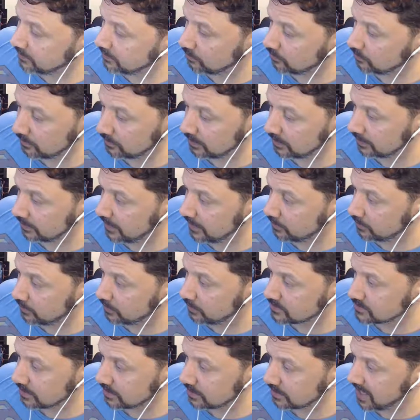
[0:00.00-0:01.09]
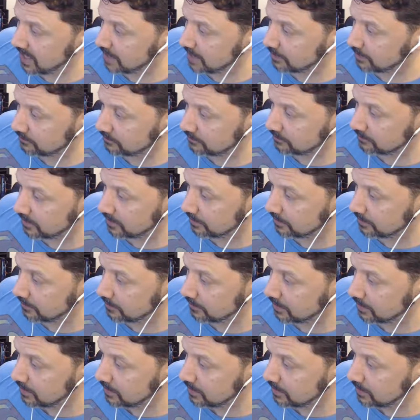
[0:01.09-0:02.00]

So like that runs the gamut from